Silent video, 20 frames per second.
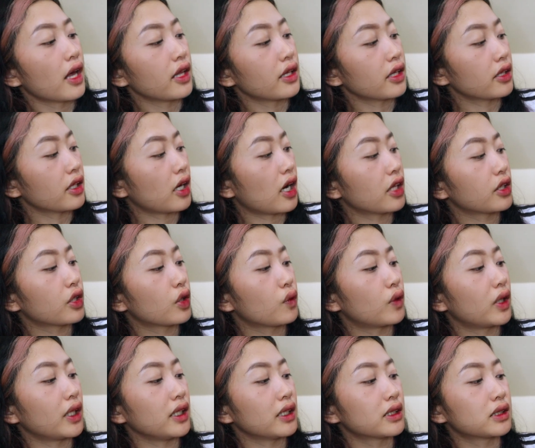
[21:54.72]
And then the other
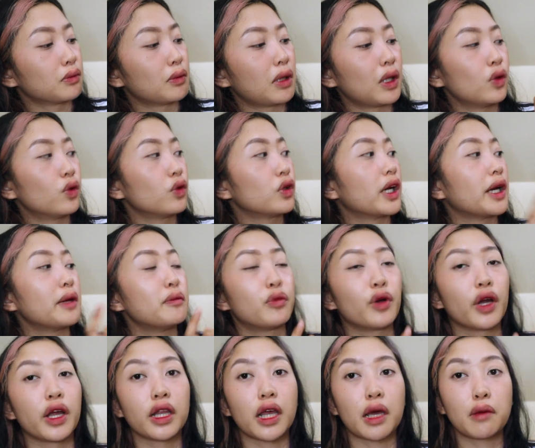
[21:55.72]
one is malunggay
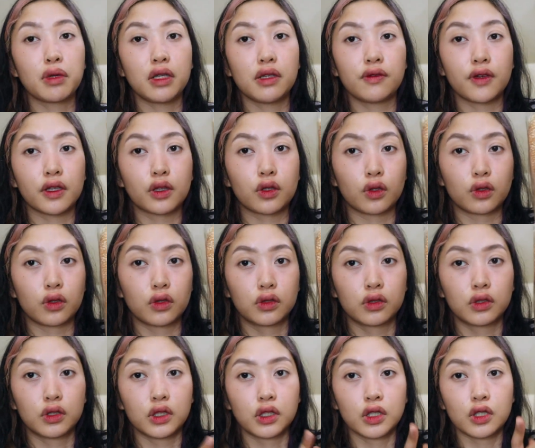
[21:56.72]
bread. I believe ito.
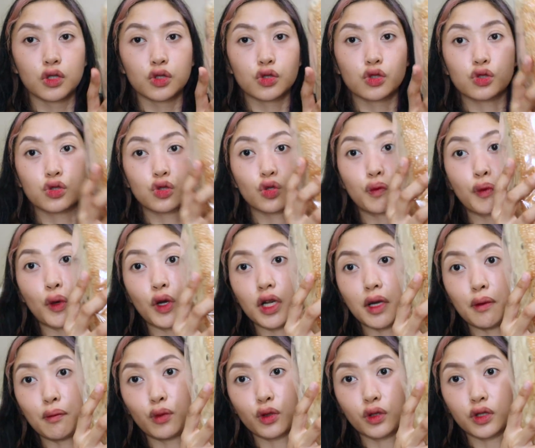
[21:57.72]
Super
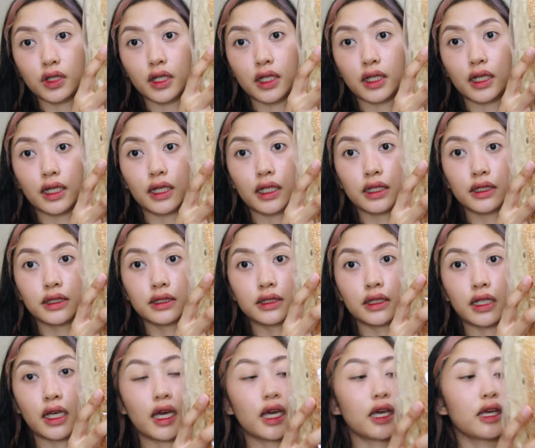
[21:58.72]
lambot niya guys.
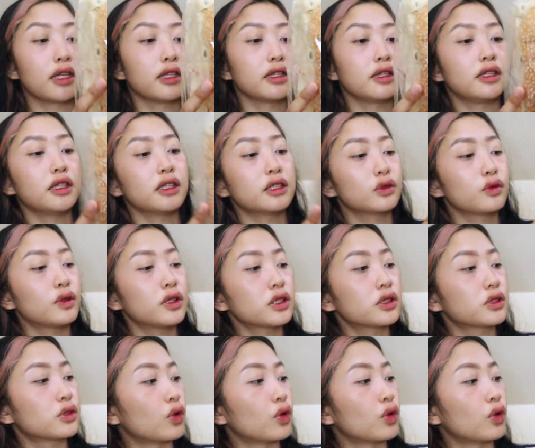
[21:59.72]
And this one's